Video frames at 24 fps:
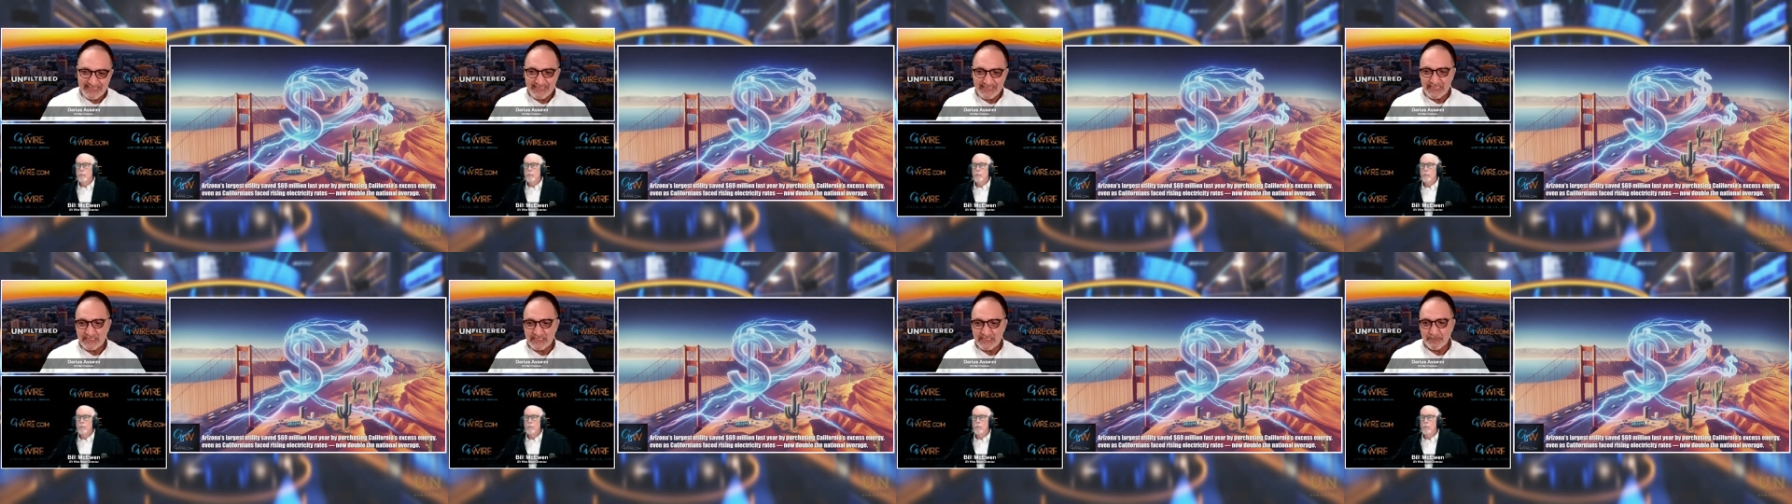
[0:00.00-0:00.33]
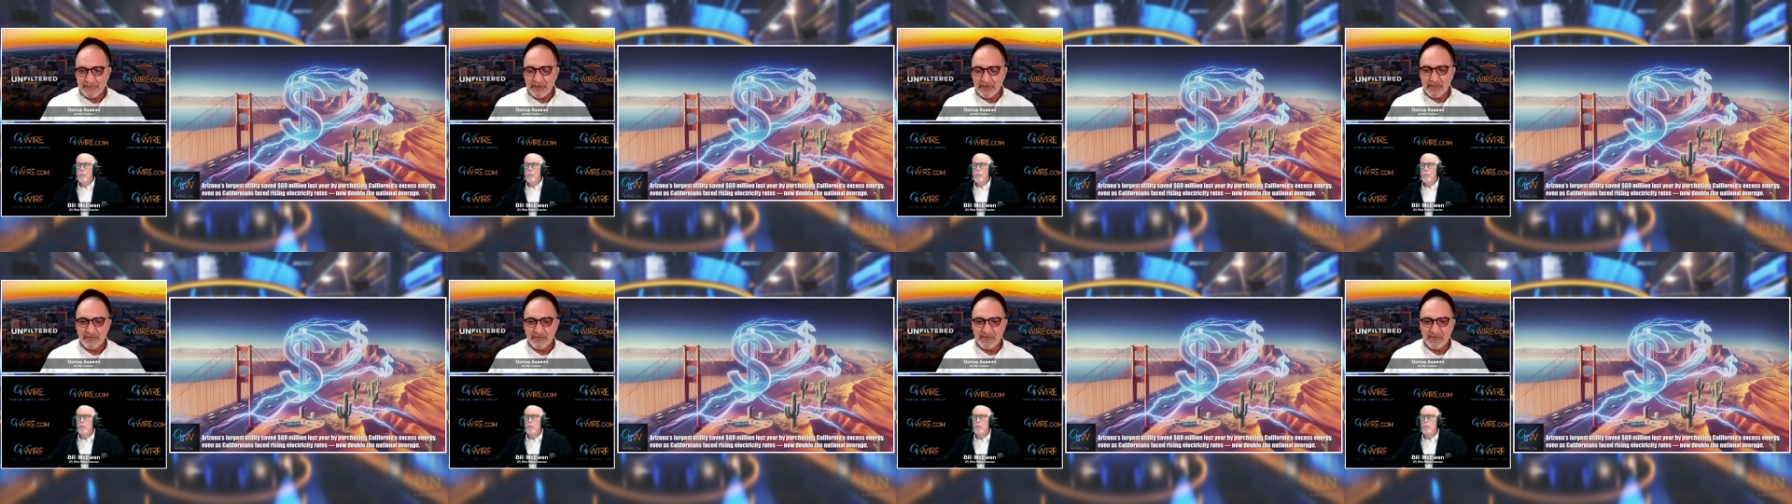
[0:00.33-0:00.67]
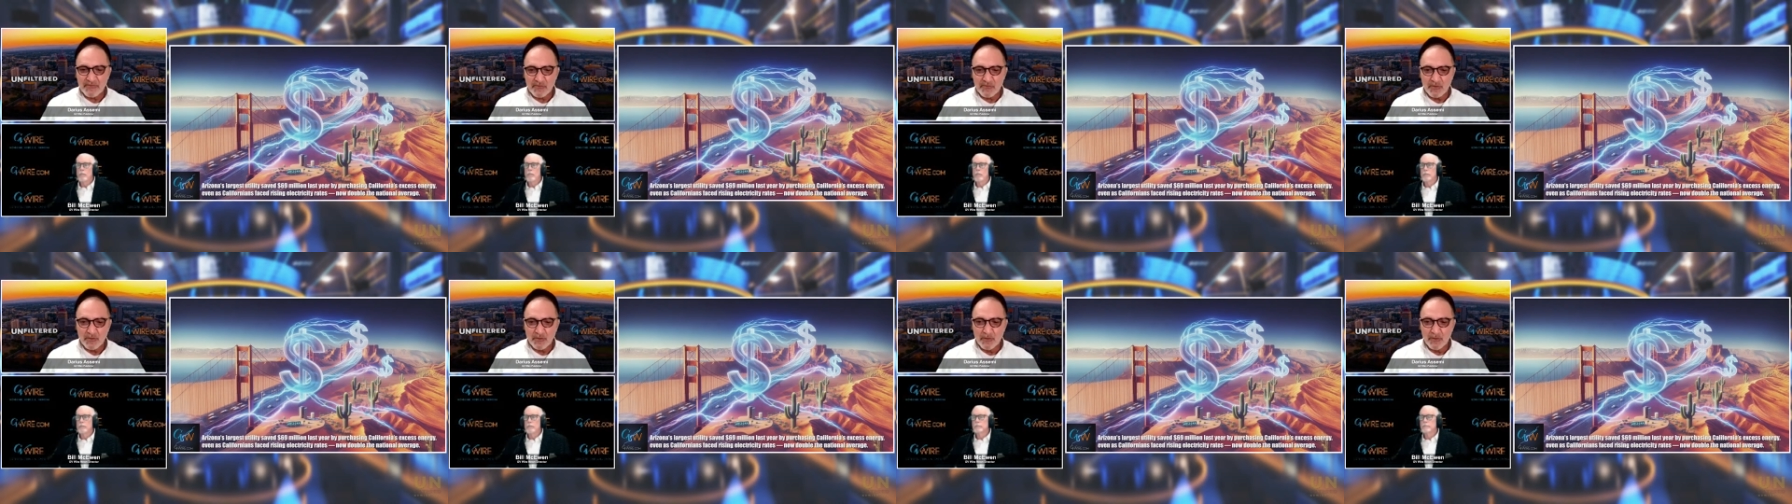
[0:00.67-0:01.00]
this bill
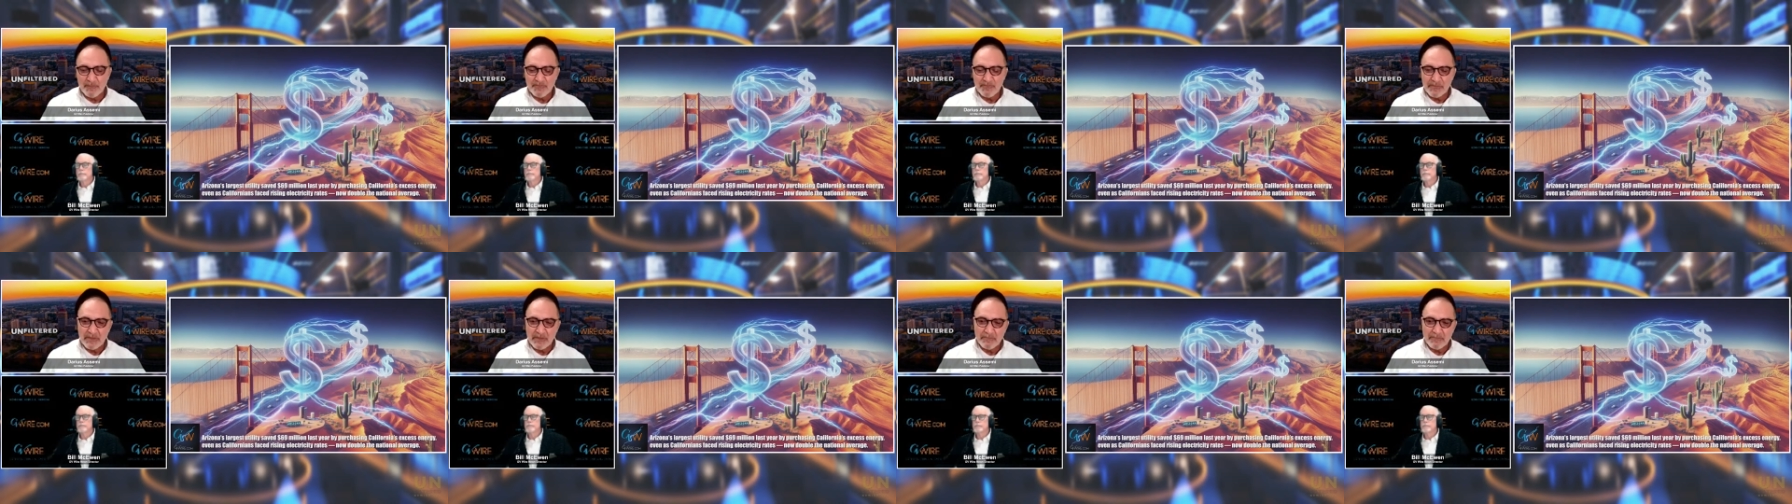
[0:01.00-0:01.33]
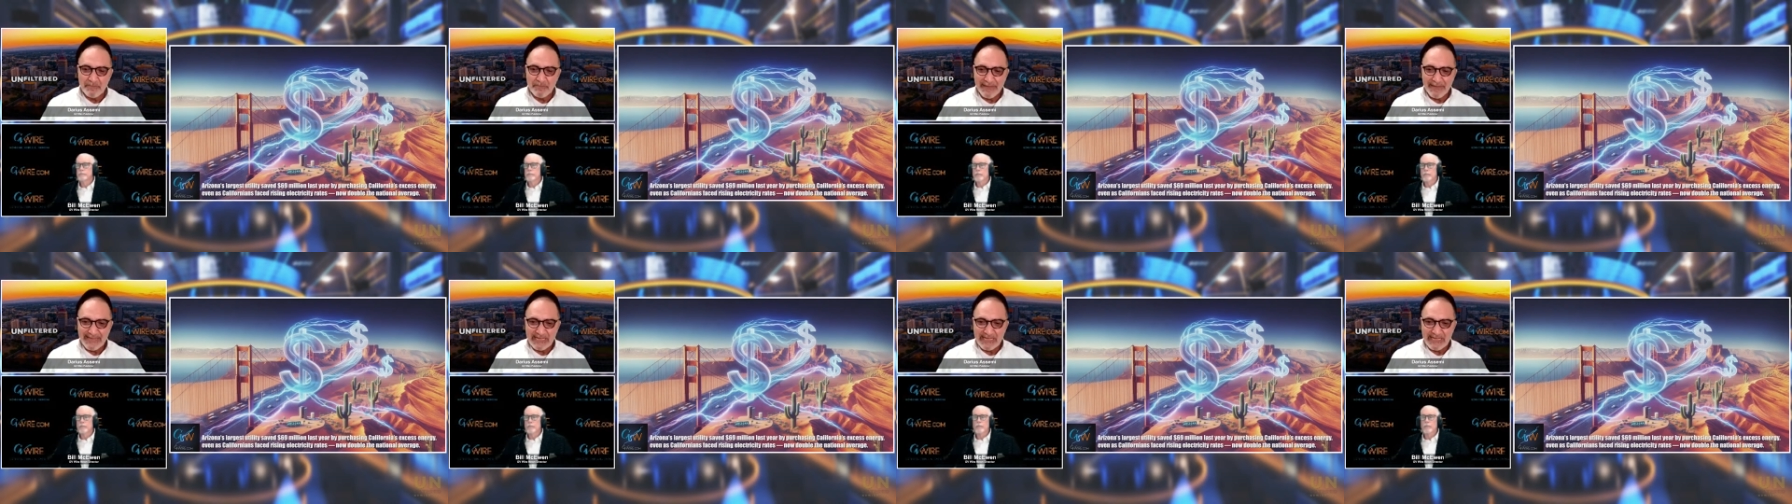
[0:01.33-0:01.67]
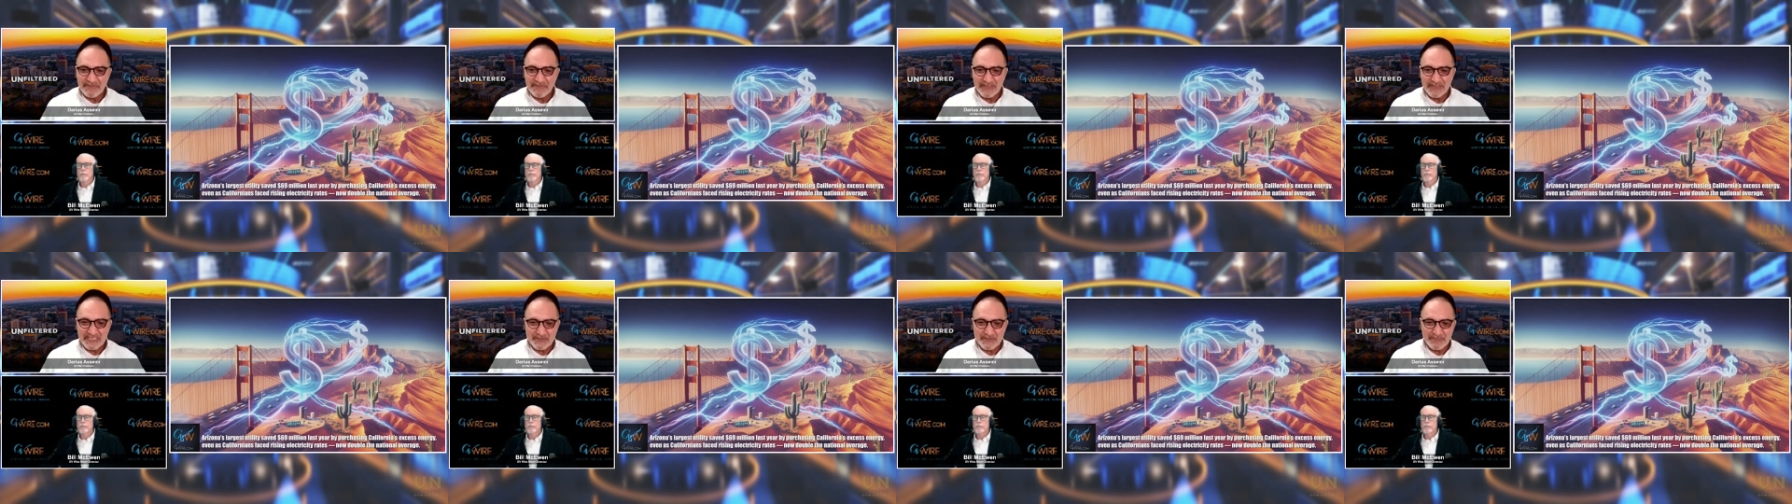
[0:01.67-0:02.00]
through
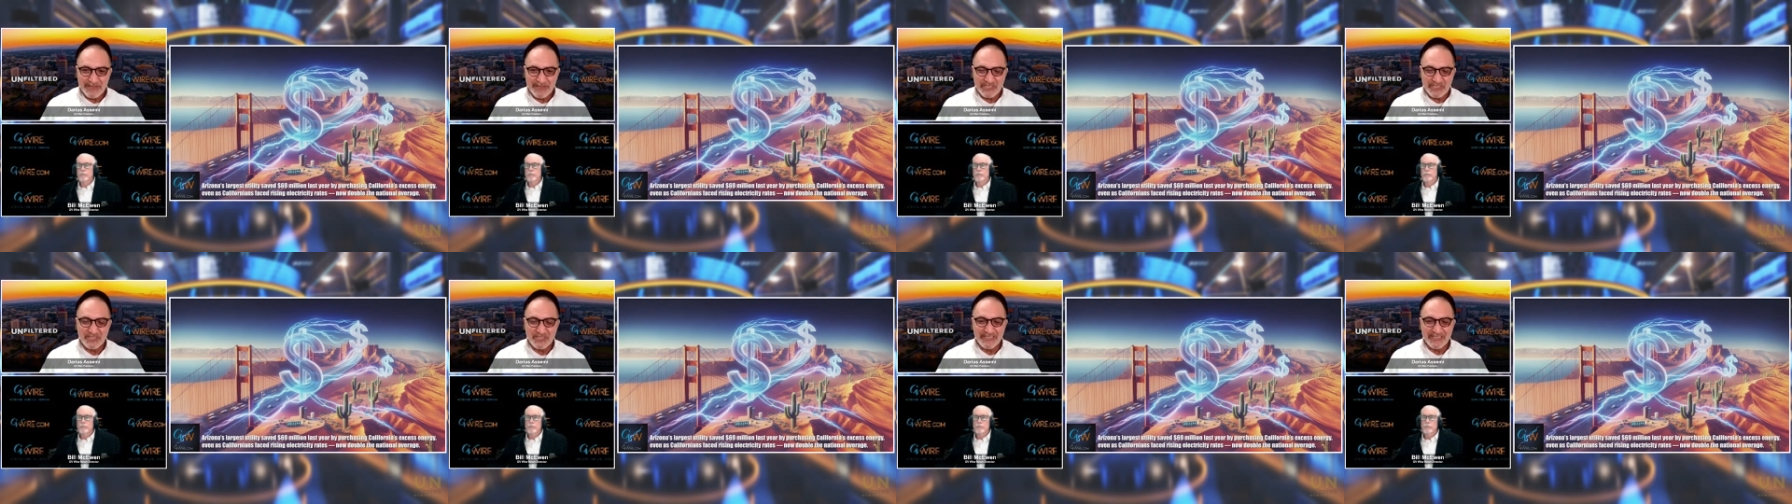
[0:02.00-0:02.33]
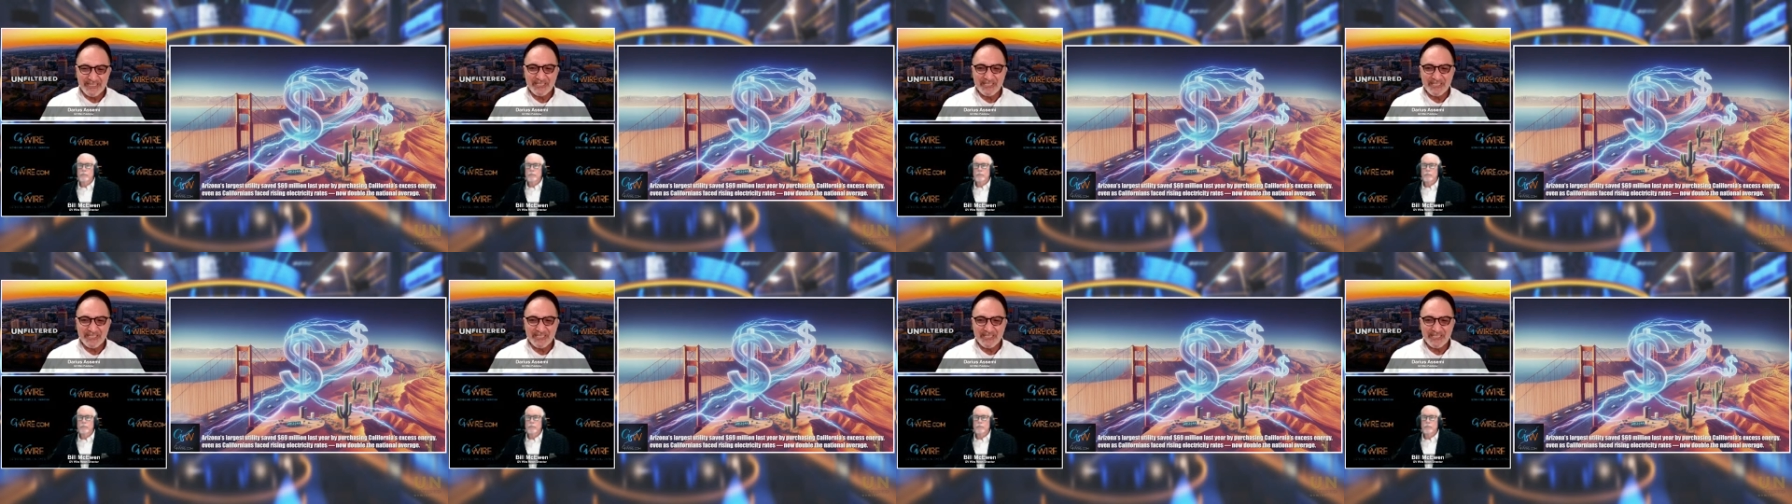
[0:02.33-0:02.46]
benefit special